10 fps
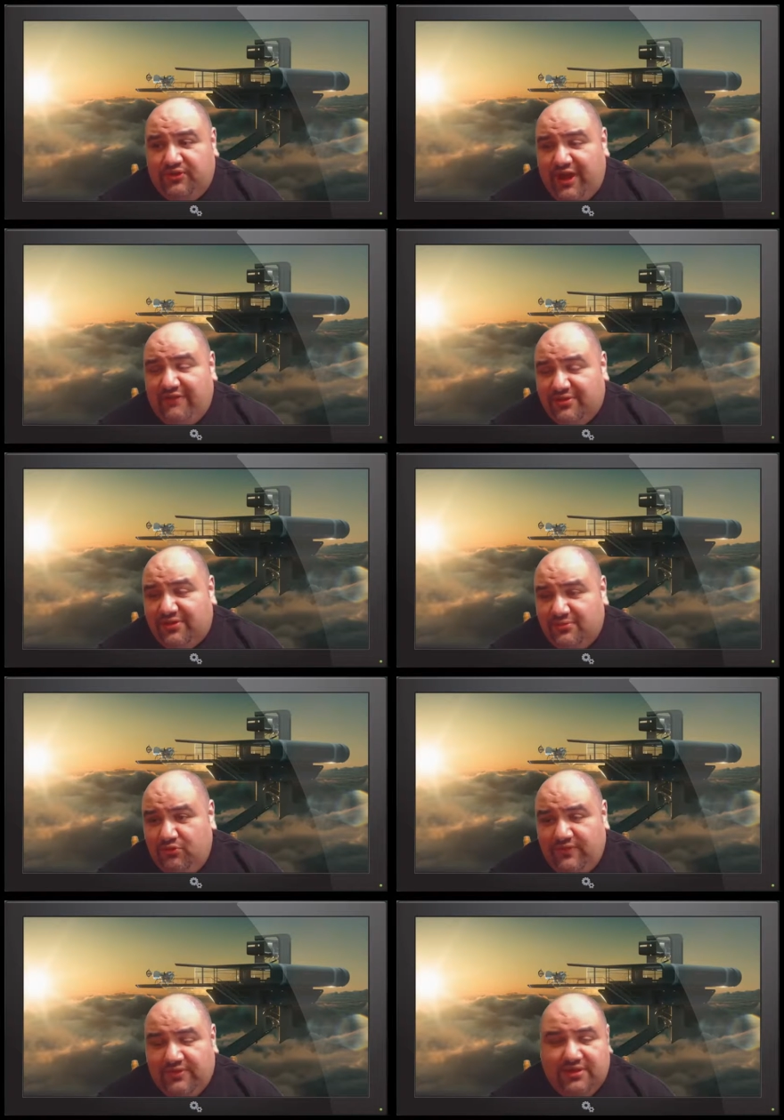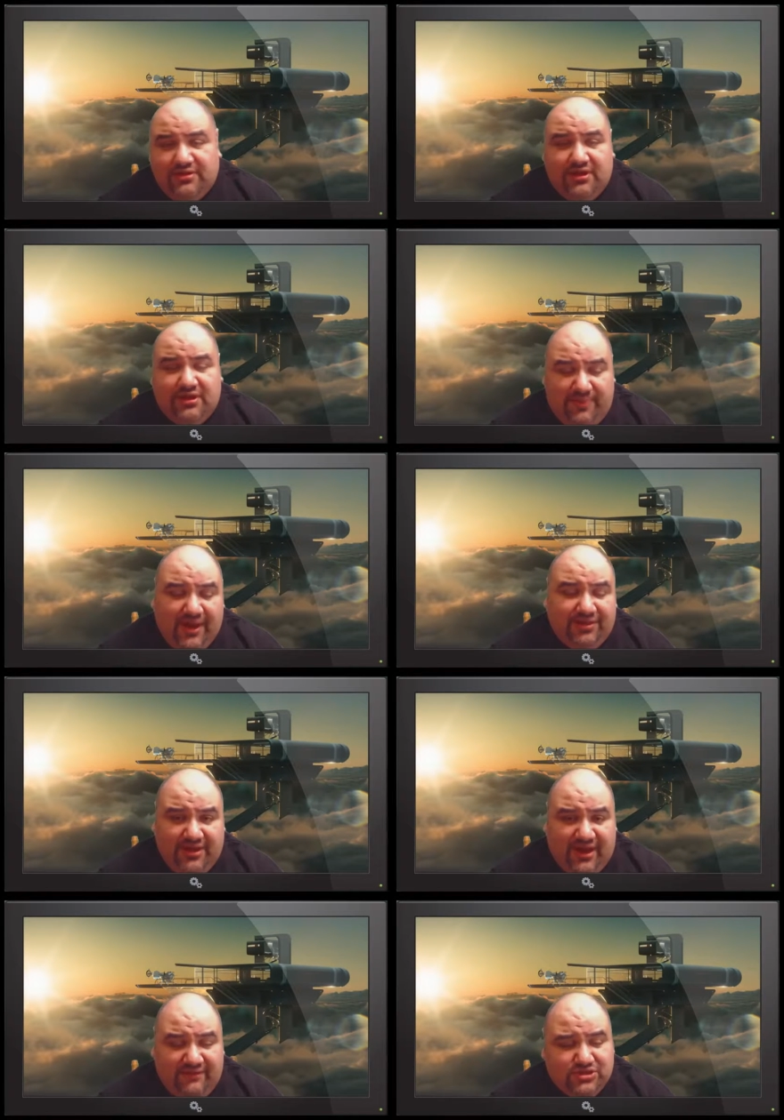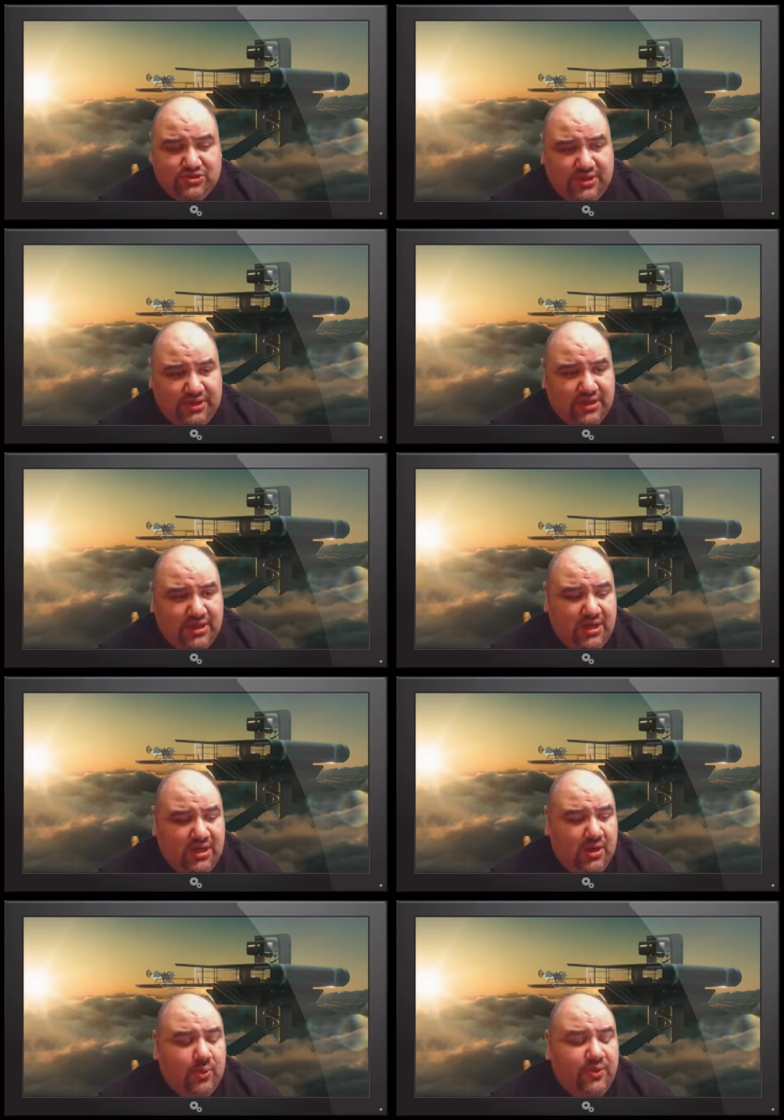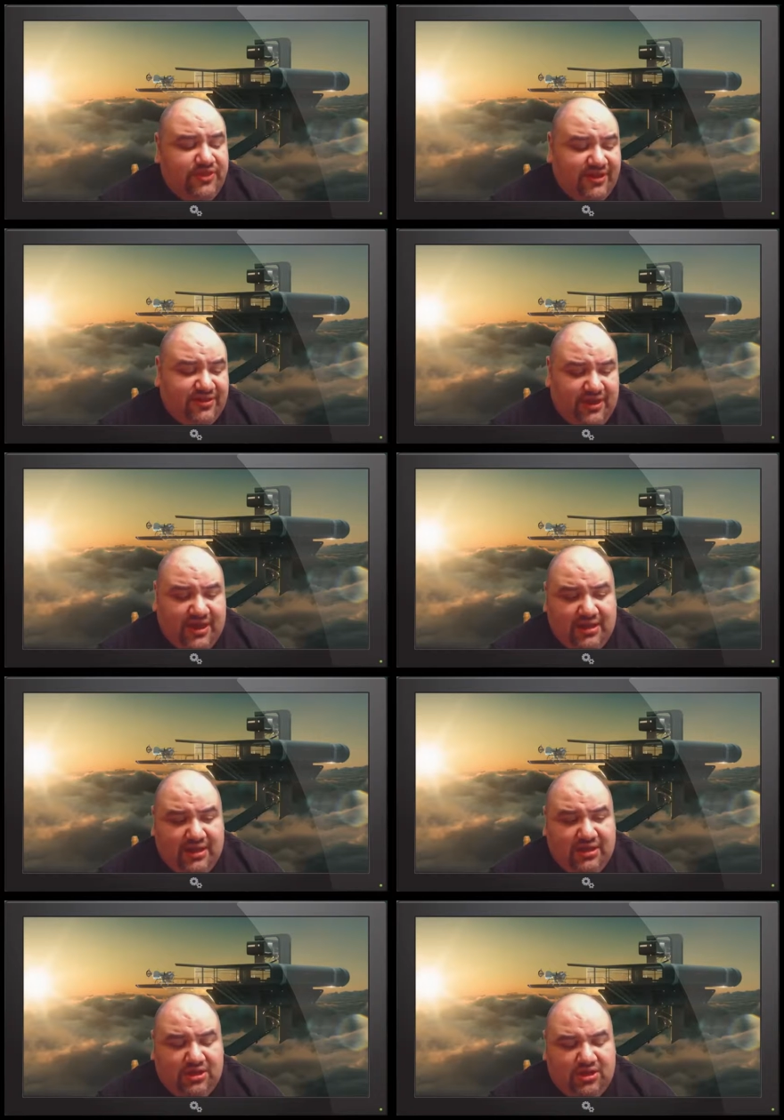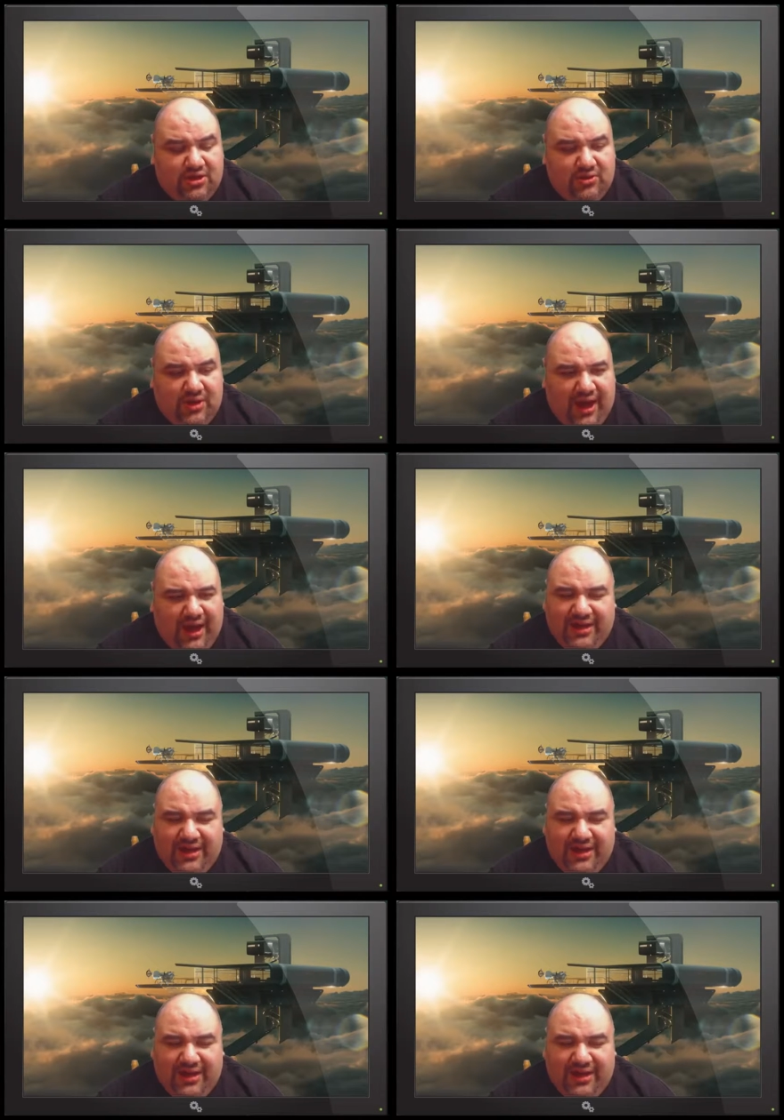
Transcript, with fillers: there have been some movies he's done in the past that I have enjoyed. With that said, you know,